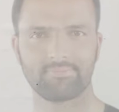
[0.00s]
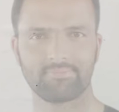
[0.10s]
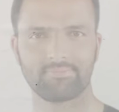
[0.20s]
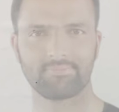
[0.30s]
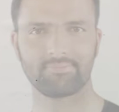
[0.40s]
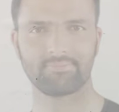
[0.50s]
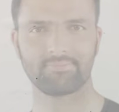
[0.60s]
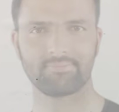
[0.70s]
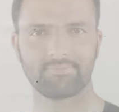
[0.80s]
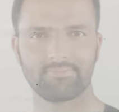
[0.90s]
so
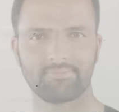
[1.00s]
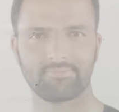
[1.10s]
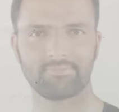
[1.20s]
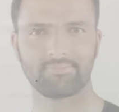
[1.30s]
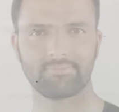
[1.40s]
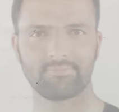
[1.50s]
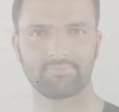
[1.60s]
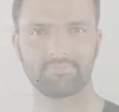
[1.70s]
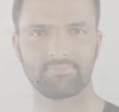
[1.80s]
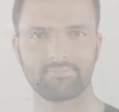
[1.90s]
this is our
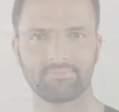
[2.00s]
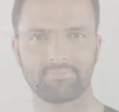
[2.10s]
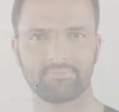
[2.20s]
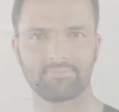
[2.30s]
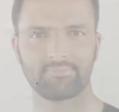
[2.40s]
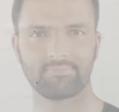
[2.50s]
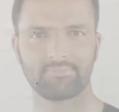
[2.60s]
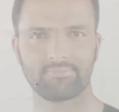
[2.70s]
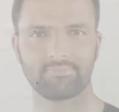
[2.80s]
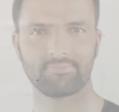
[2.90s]
profit function. Sorry for
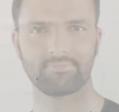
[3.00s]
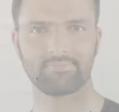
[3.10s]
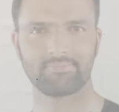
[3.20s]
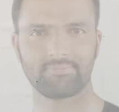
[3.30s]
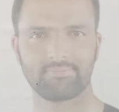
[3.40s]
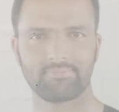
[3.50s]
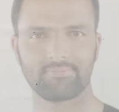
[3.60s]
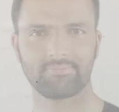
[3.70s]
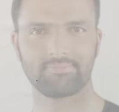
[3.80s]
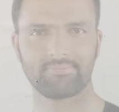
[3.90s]
the interruption.
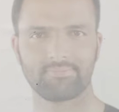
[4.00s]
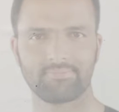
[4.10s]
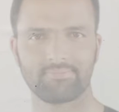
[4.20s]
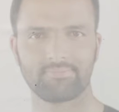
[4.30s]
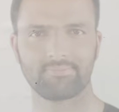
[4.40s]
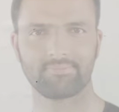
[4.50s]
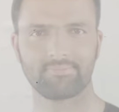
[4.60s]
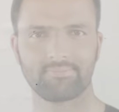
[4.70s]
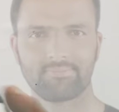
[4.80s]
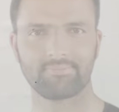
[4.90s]

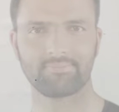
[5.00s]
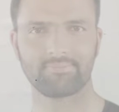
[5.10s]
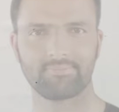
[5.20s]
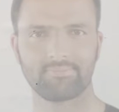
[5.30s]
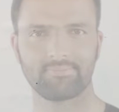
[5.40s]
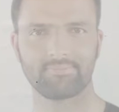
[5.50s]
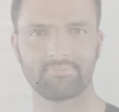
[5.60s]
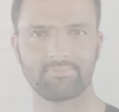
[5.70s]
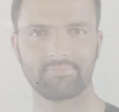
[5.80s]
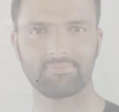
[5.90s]
Now
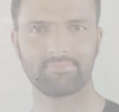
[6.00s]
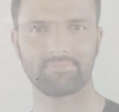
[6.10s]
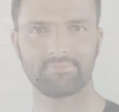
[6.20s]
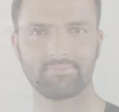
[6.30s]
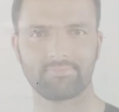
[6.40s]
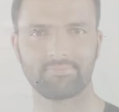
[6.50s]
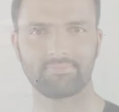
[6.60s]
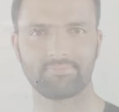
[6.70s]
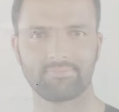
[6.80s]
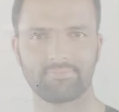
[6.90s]
this is our
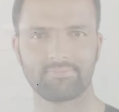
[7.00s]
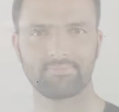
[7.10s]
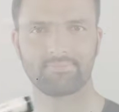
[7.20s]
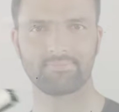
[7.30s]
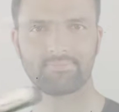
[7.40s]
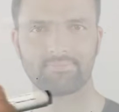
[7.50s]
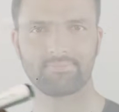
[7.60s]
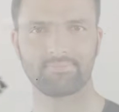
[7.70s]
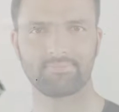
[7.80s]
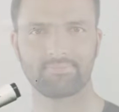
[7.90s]
profit function after
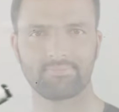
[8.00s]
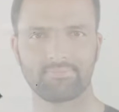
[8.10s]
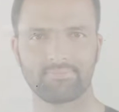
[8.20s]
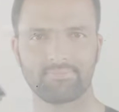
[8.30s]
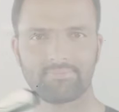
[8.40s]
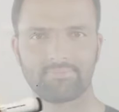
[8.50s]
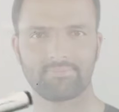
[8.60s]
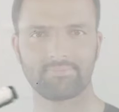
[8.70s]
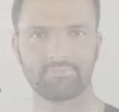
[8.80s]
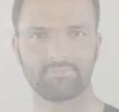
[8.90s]
the imposition of
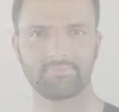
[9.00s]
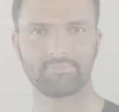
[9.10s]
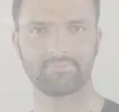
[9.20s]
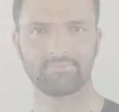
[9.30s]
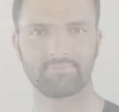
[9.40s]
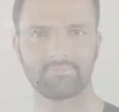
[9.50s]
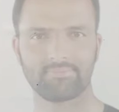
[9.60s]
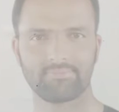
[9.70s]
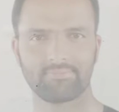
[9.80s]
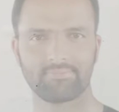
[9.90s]
tax. Now what are
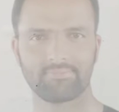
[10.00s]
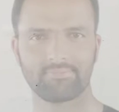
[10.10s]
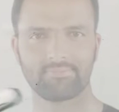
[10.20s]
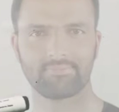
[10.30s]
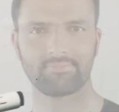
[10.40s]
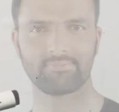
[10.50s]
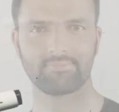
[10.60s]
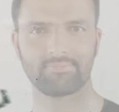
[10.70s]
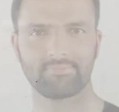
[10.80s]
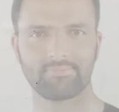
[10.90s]
the conditions
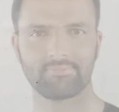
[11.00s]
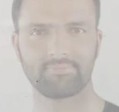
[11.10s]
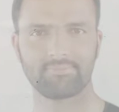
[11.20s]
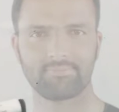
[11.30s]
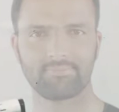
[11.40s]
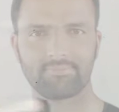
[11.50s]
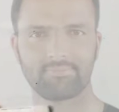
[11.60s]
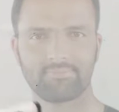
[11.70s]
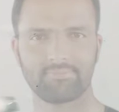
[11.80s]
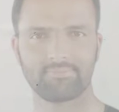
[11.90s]
for profit
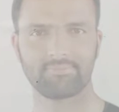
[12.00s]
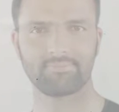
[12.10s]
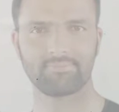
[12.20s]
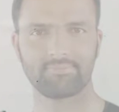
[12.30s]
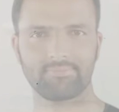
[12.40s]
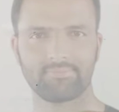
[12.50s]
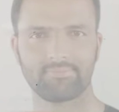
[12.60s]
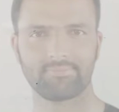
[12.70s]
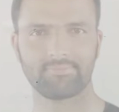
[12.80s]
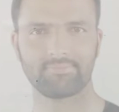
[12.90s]
maximization?
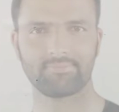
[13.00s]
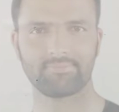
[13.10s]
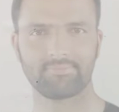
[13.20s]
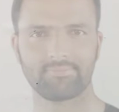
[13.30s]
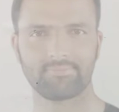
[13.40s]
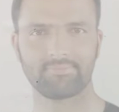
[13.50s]
So we have two